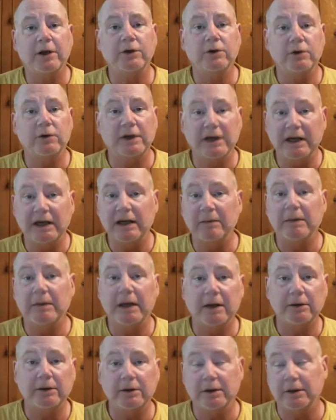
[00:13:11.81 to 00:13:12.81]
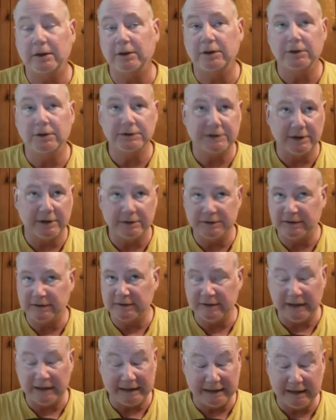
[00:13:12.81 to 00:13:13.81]
You can email. You can use those
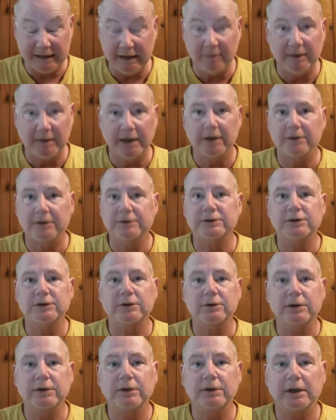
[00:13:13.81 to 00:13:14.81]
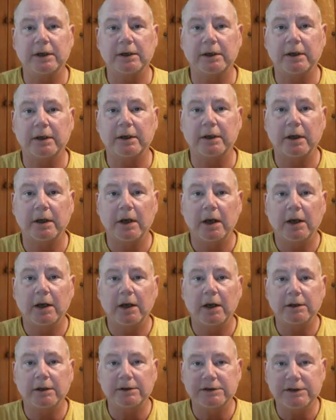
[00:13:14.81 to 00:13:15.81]
in emails. You can
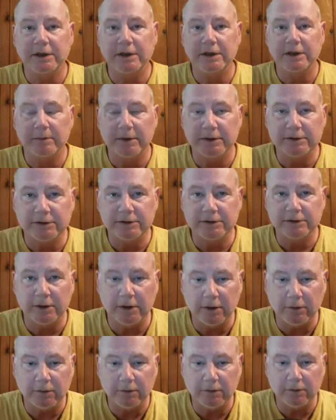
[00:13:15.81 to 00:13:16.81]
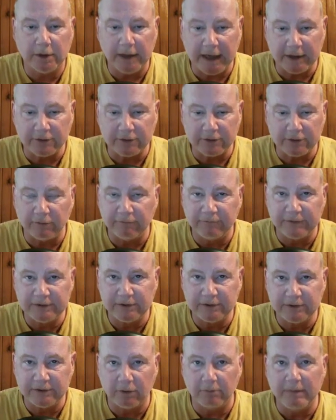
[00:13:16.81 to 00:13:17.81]
use them as actual
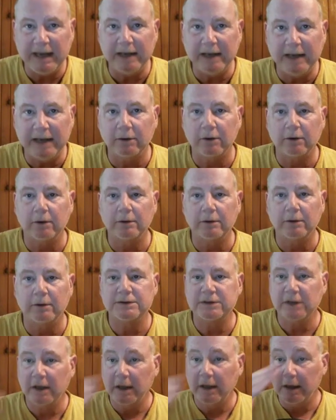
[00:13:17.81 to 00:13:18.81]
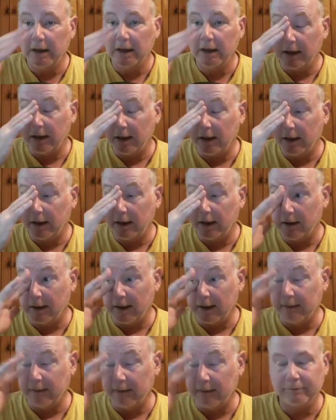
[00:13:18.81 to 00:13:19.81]
physical mailers.
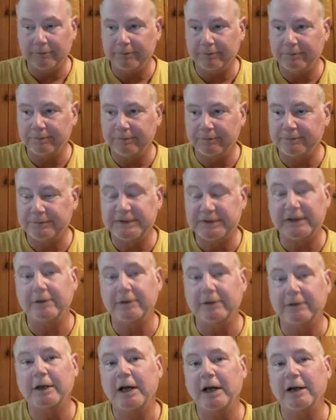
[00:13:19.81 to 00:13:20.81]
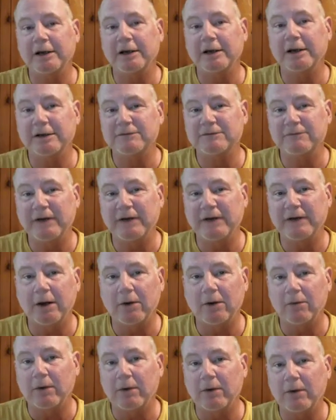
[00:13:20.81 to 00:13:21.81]
I'm sitting here cutting this
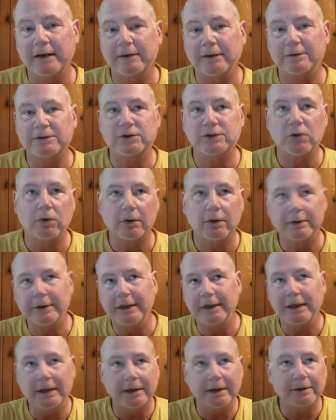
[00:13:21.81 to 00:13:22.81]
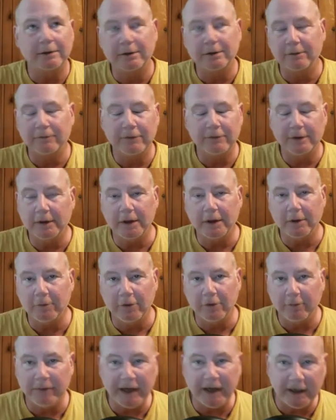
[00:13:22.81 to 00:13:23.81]
video right toward the end of the
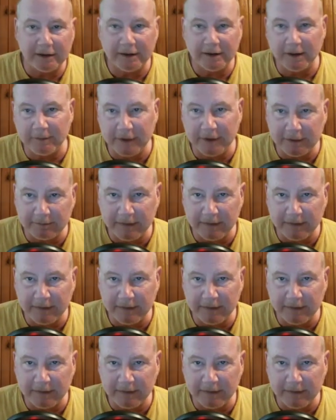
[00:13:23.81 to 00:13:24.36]
global pandemic.